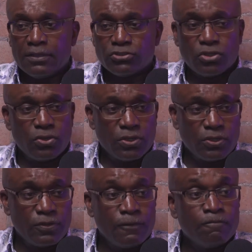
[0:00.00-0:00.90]

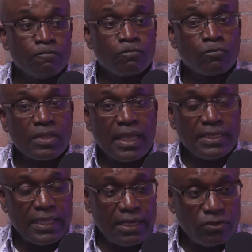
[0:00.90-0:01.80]
Togo, at
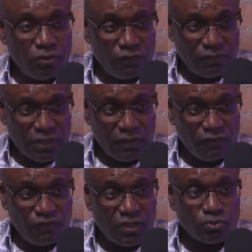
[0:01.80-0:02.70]
the end of the
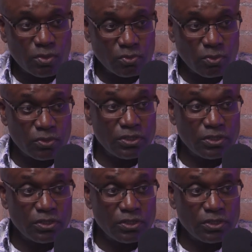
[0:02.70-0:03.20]
First World War,